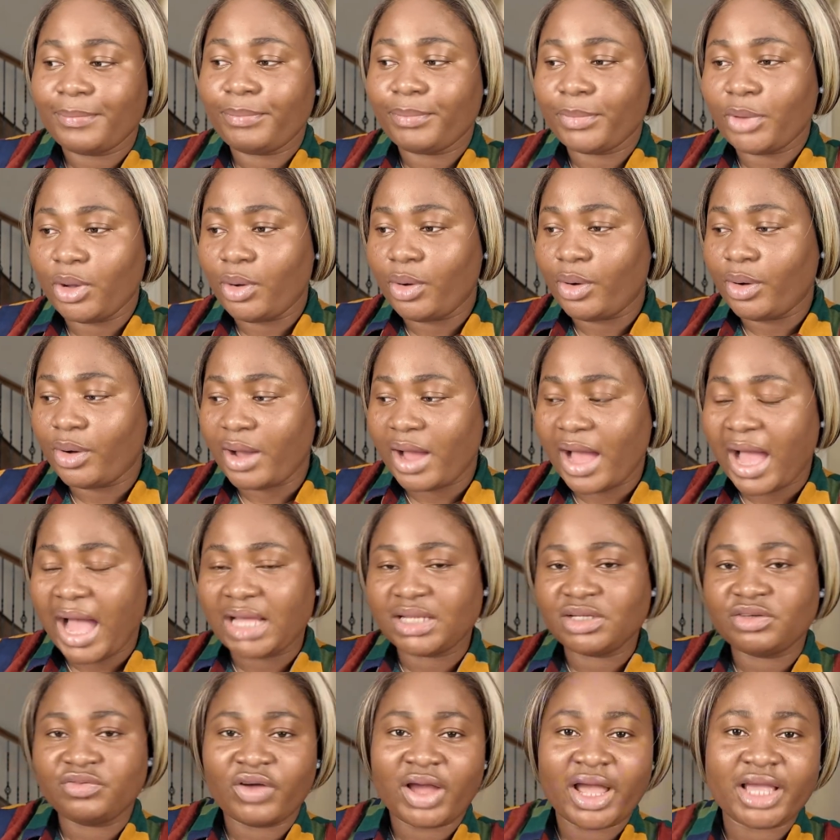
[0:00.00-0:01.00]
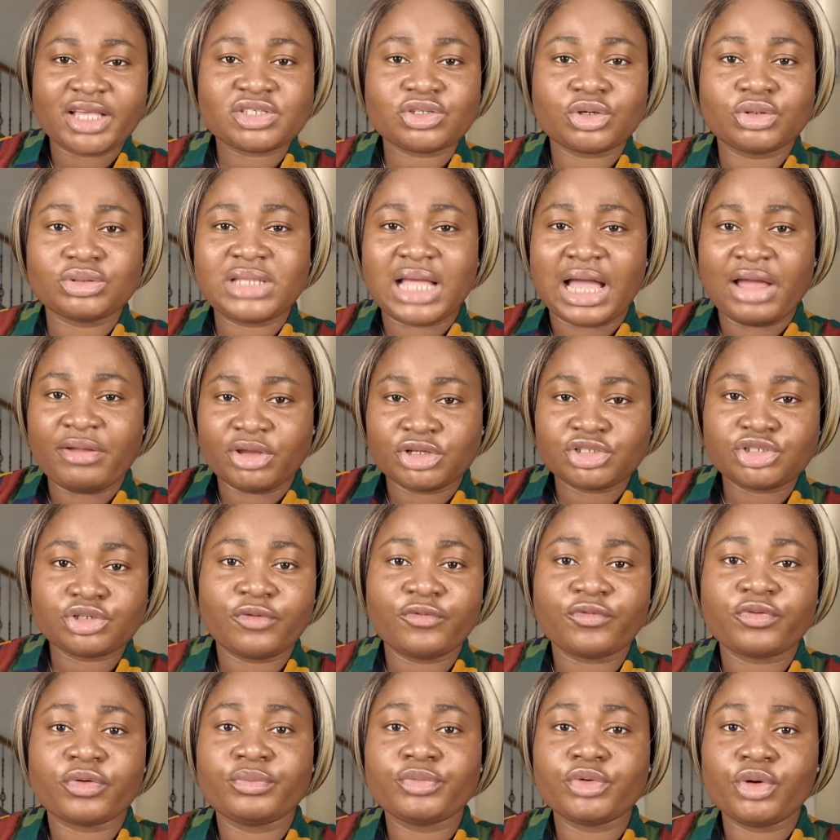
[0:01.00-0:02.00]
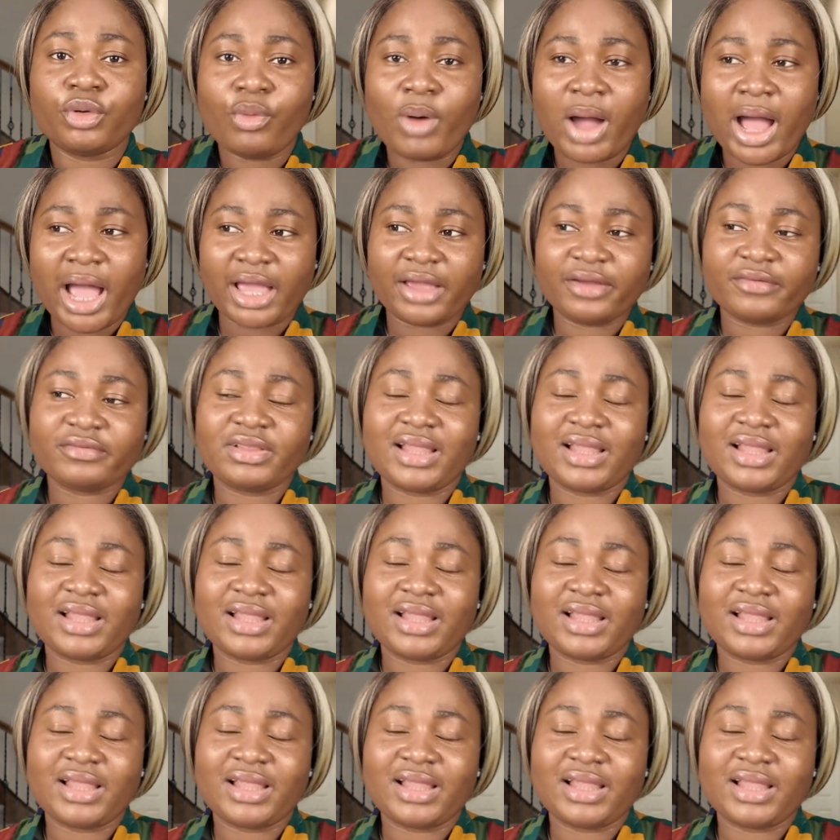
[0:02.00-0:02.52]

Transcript: advice or direction from your wife.